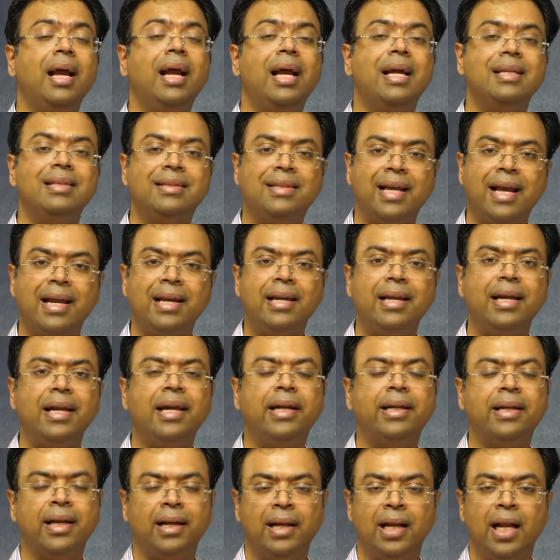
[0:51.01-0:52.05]
and then
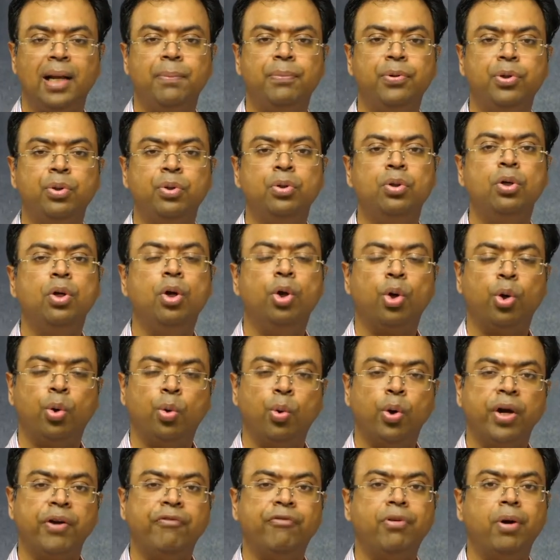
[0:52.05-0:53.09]
it can help you
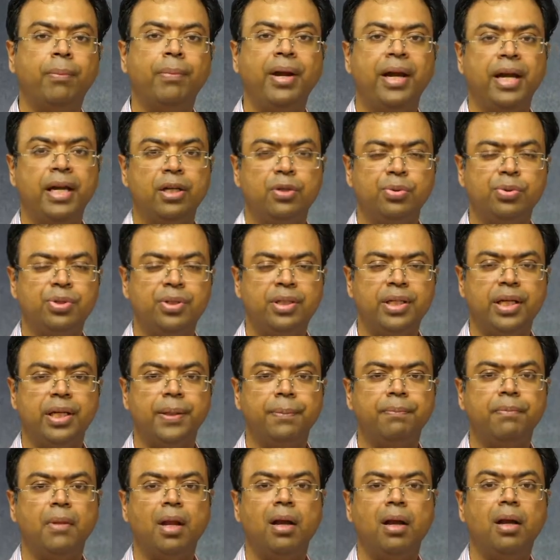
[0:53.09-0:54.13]
going from A to C.